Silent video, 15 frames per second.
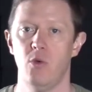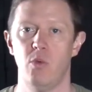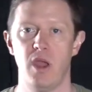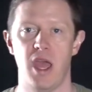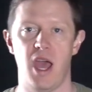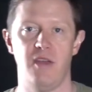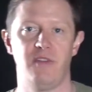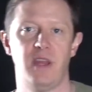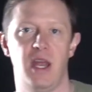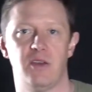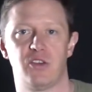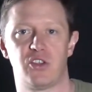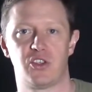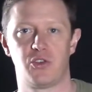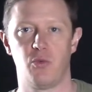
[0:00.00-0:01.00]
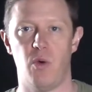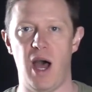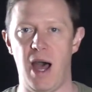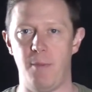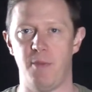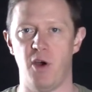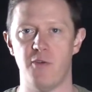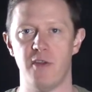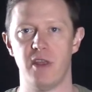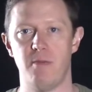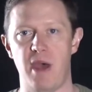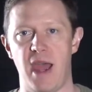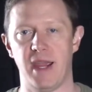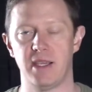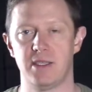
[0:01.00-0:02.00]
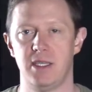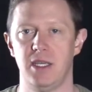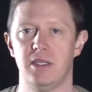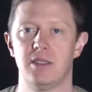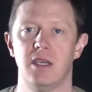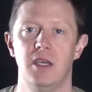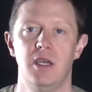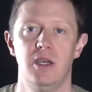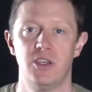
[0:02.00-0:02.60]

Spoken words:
We have to now swap over the magazines.